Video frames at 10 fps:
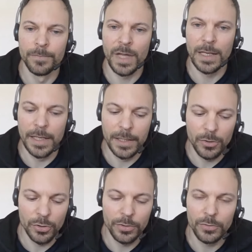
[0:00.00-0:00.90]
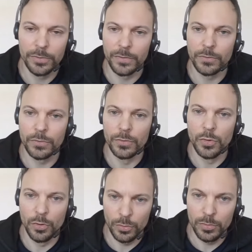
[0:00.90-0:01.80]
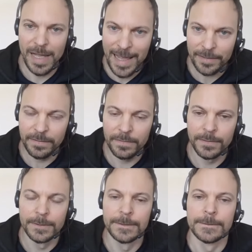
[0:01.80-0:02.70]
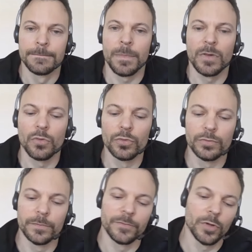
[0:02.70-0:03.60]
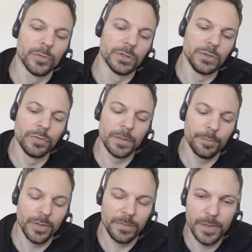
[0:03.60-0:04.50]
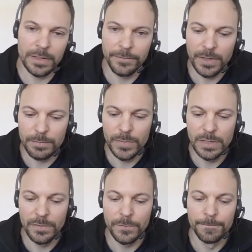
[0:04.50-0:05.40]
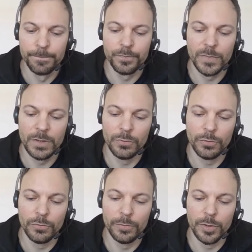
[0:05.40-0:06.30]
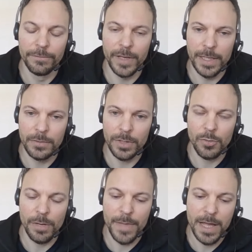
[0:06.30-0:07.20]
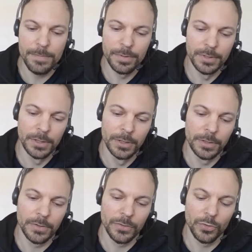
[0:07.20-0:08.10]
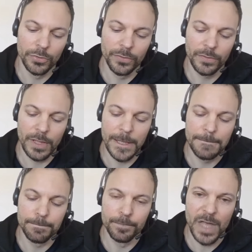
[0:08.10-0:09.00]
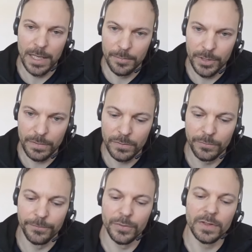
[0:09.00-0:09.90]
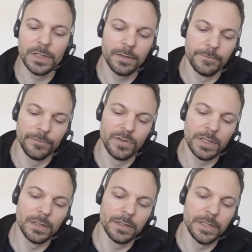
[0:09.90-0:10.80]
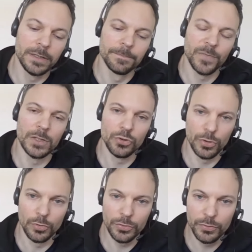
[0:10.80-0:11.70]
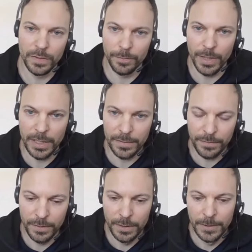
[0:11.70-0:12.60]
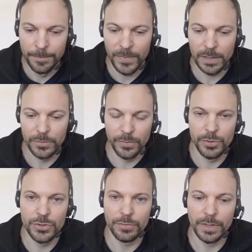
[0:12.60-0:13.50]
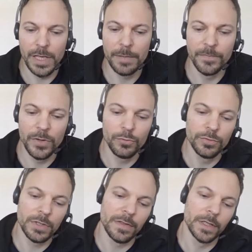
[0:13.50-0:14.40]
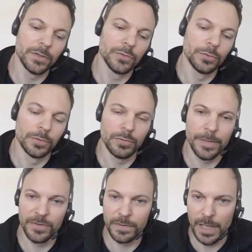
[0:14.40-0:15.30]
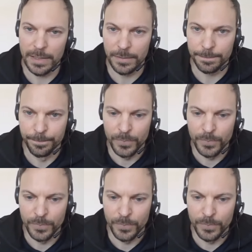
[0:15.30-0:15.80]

and later on also holo ads. So from a user perspective, that means you will find on our map those um, elements. You physic physically need to go to this place, then you switch to the cam view, and then you grab this item.